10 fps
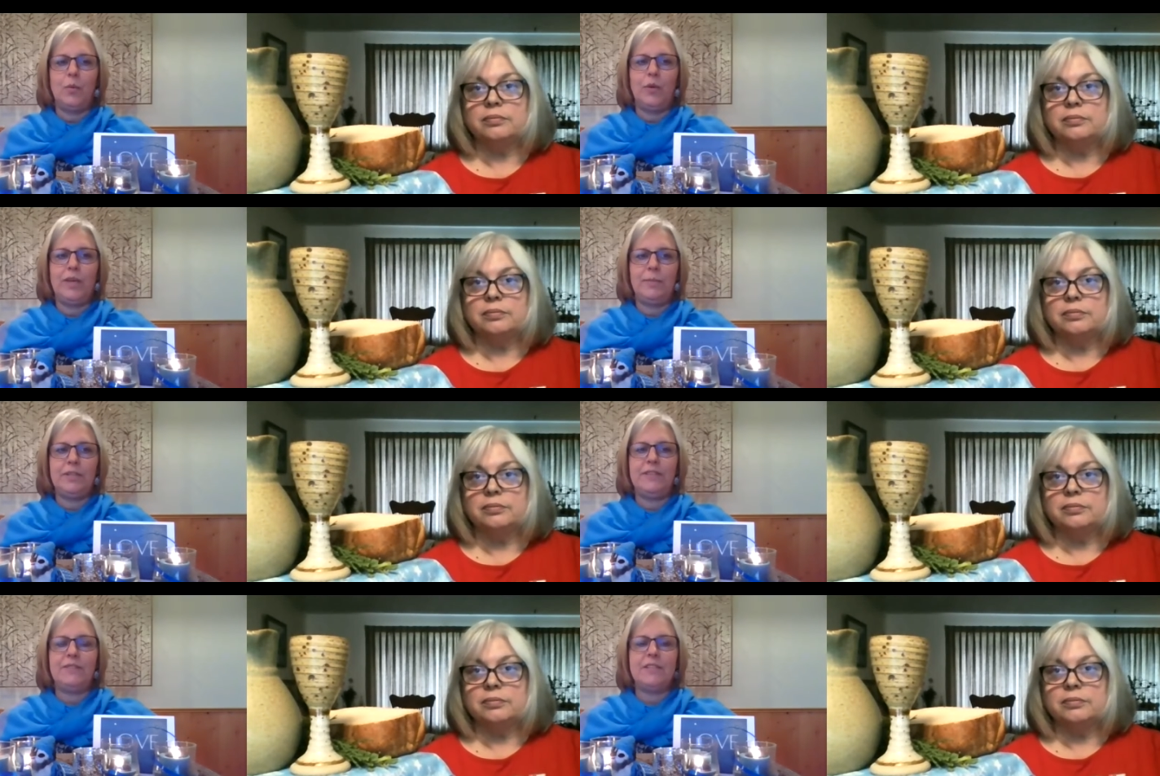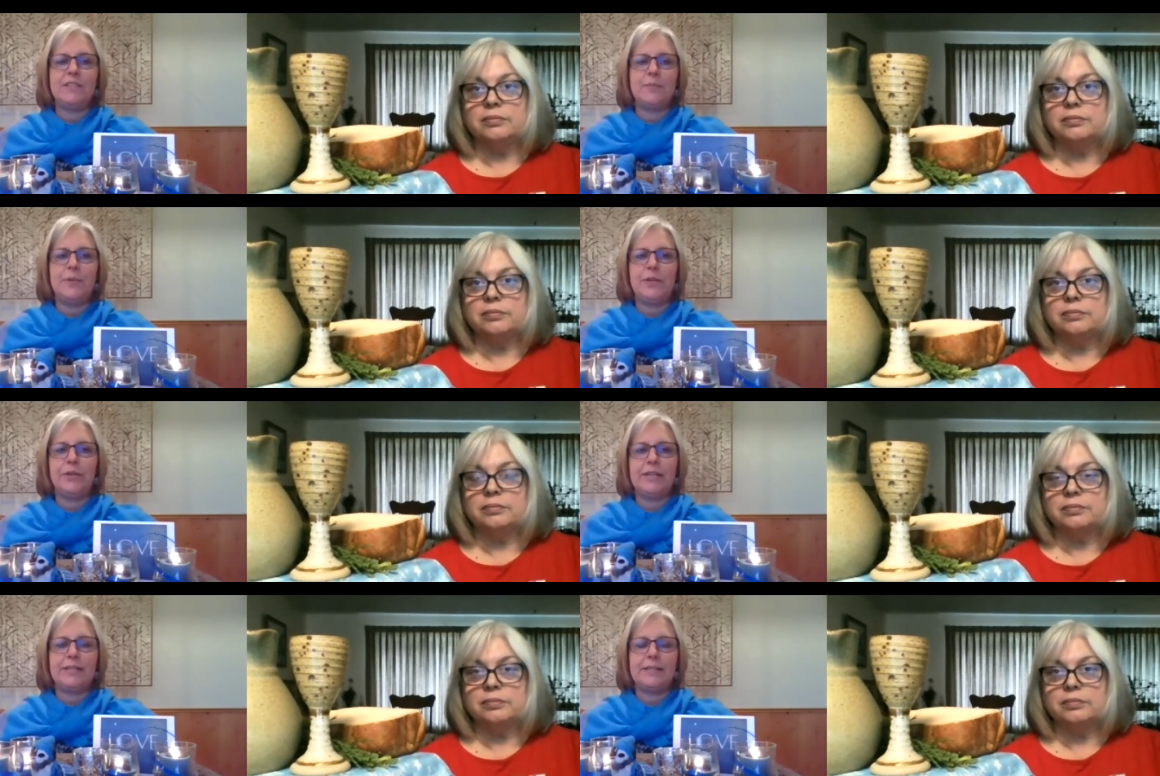Speaker 1: We believe in
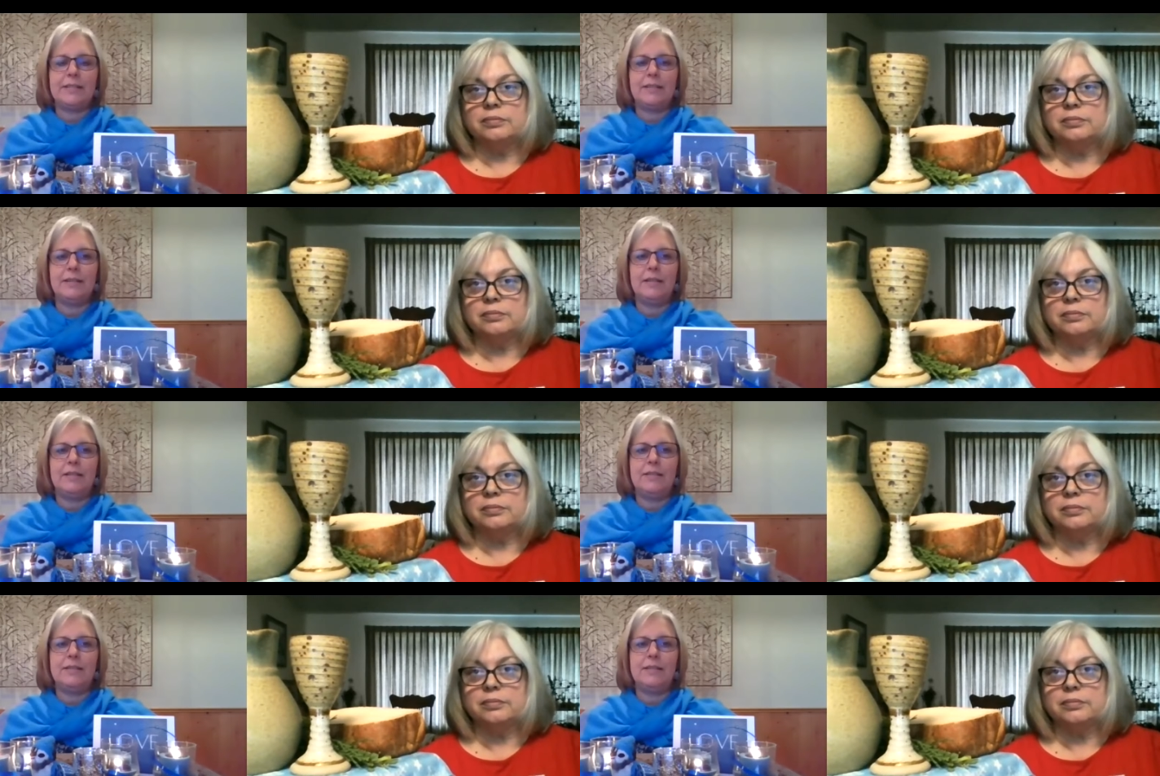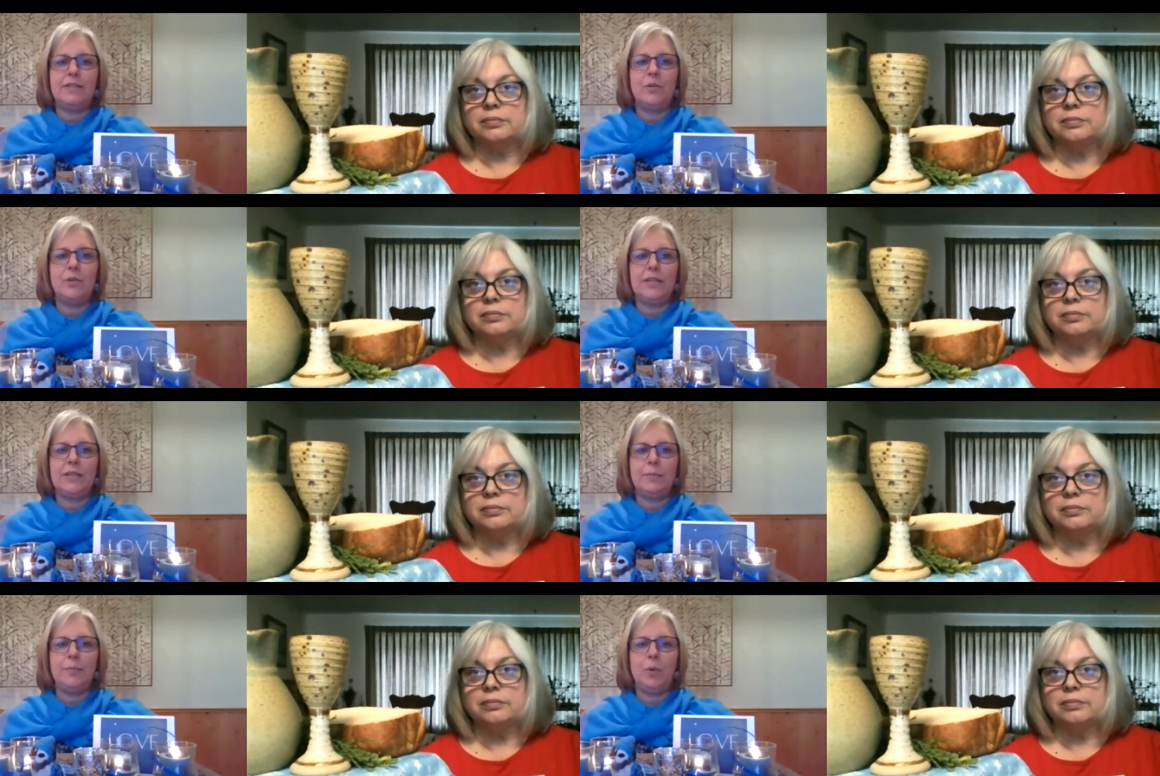spirit,
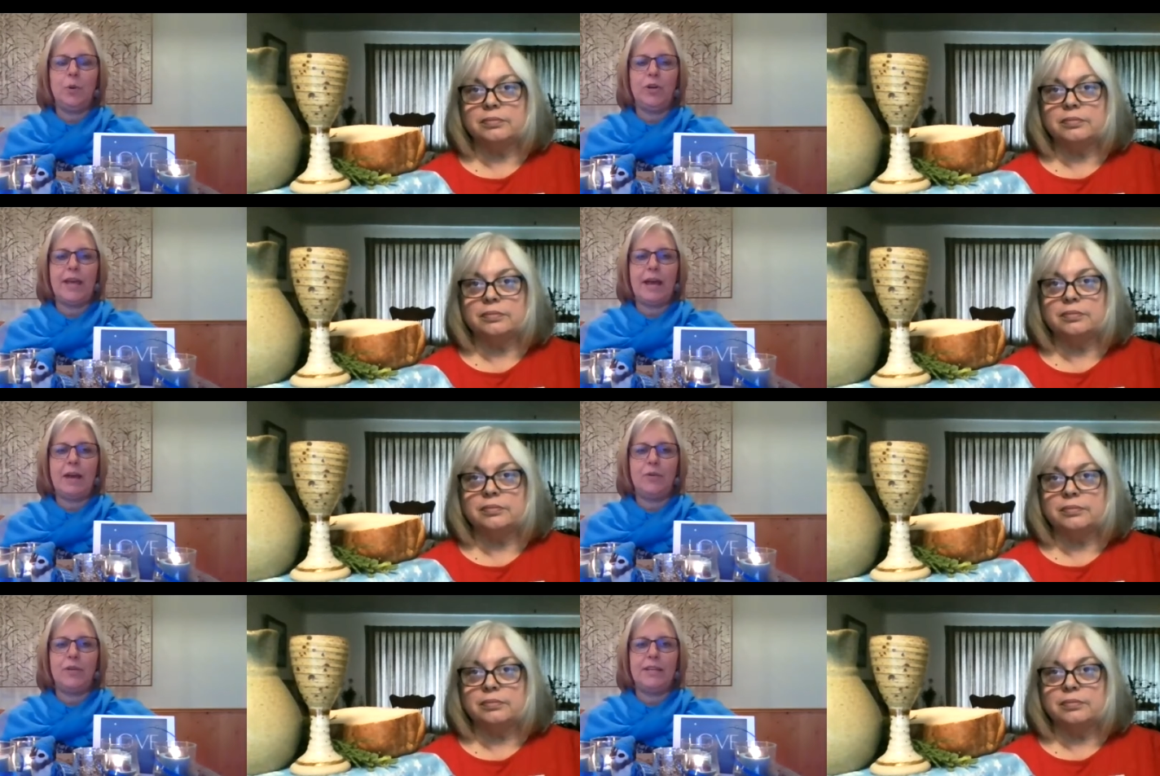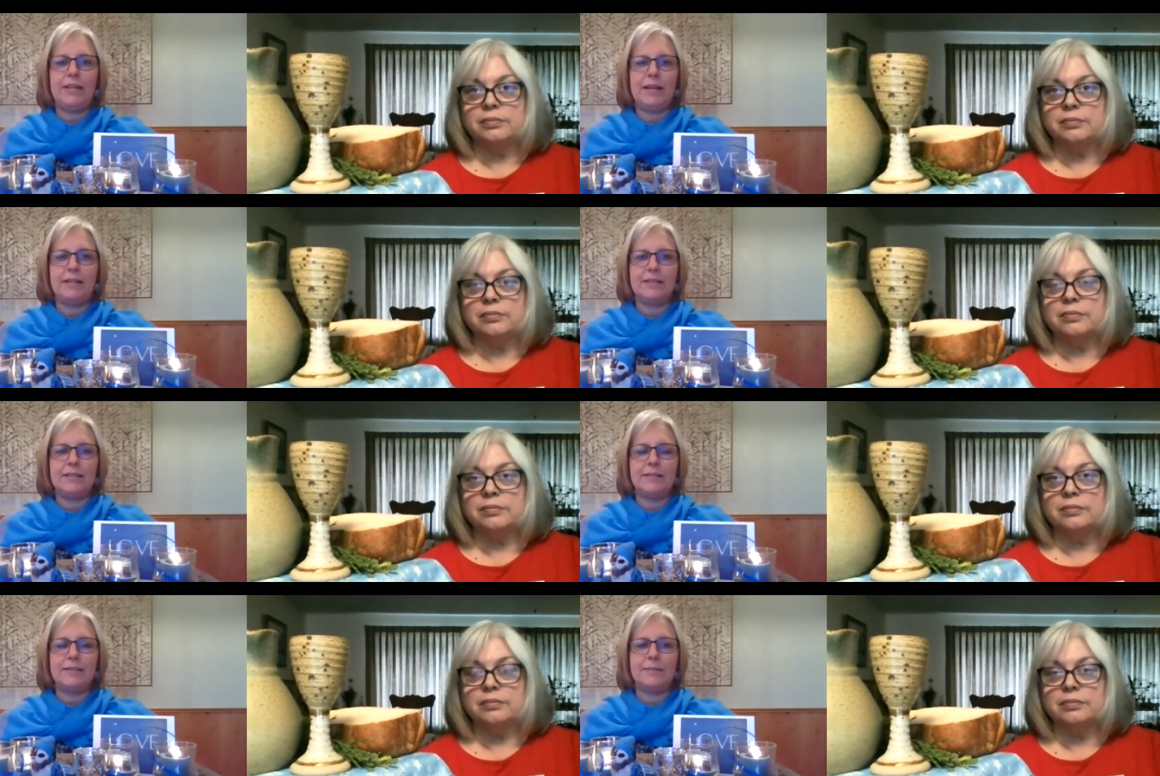continually poured out in
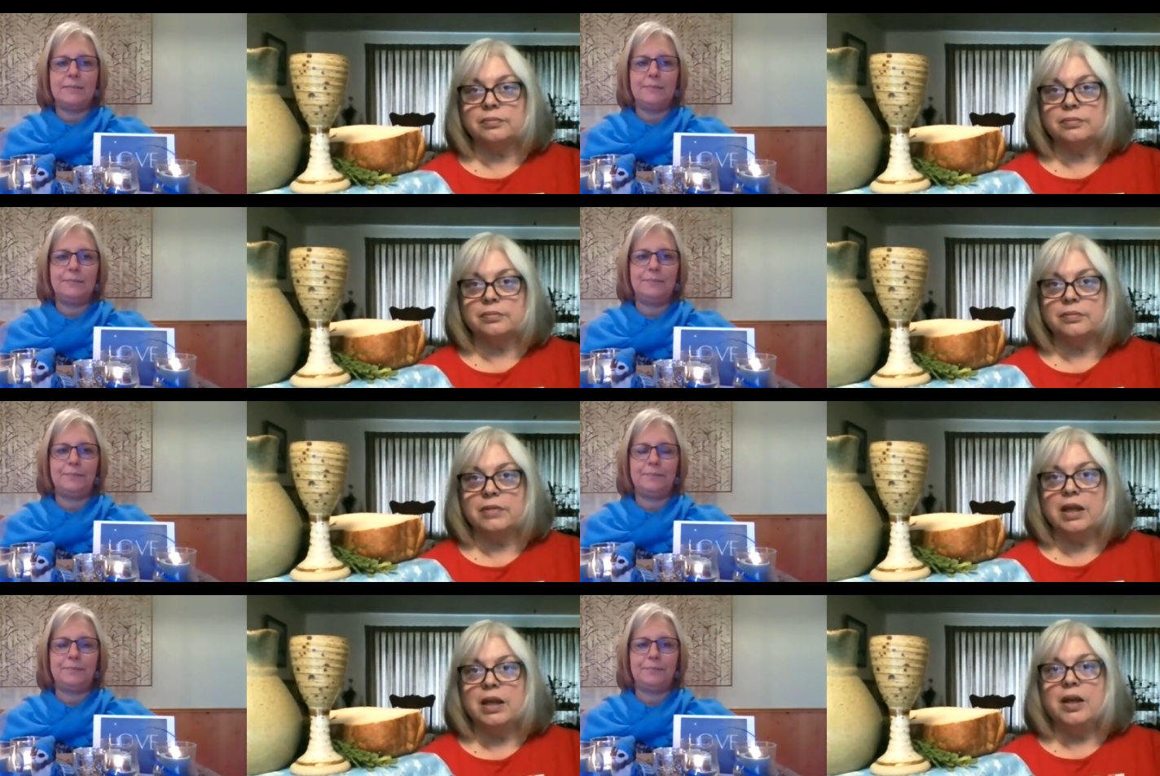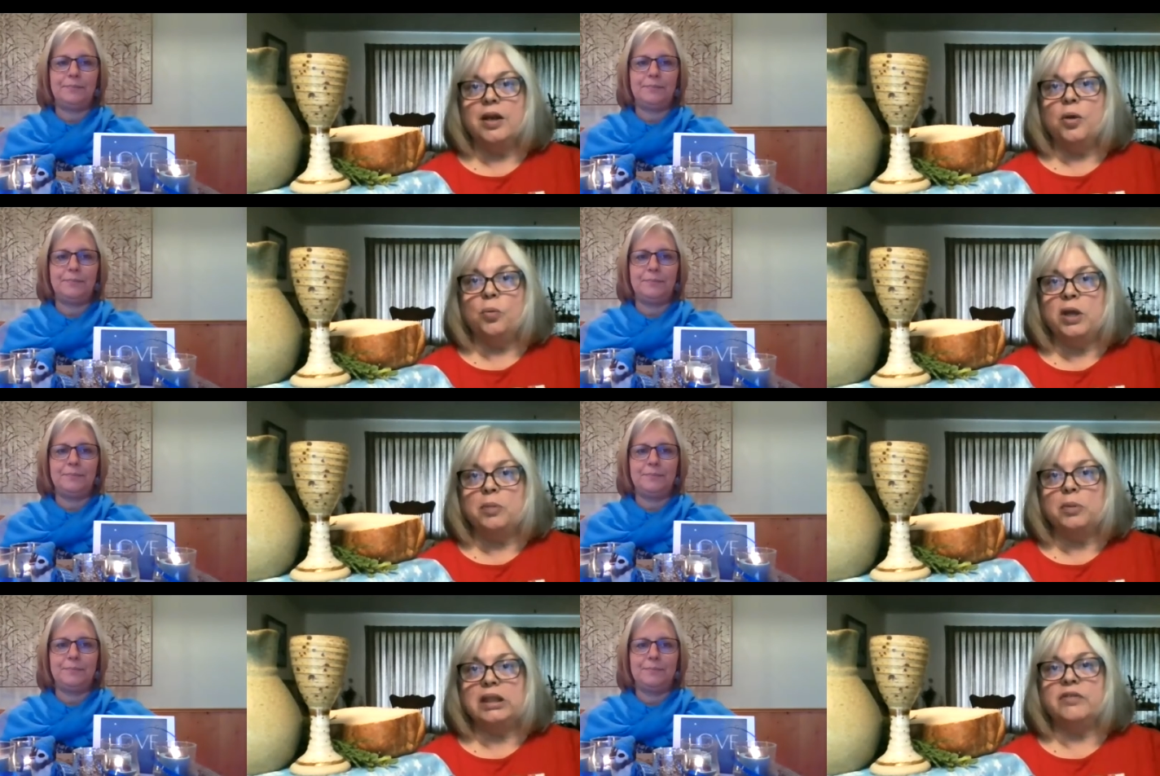us.
Speaker 2: We
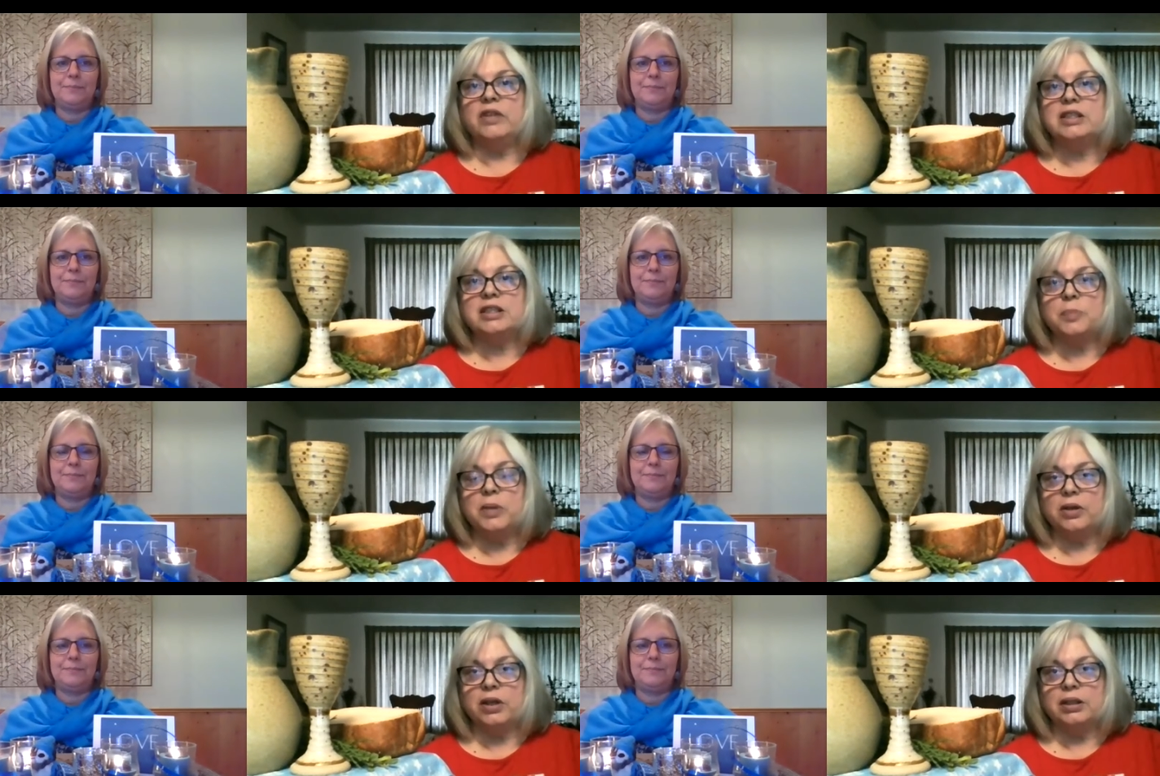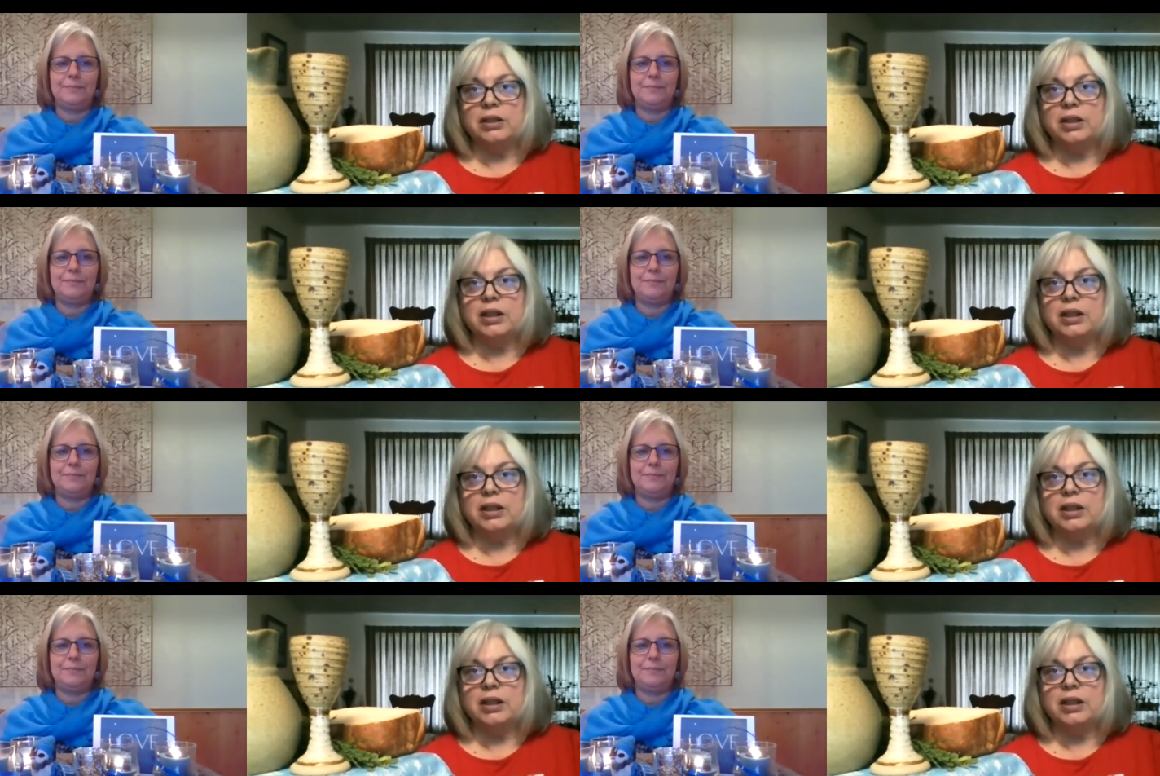believe in spirit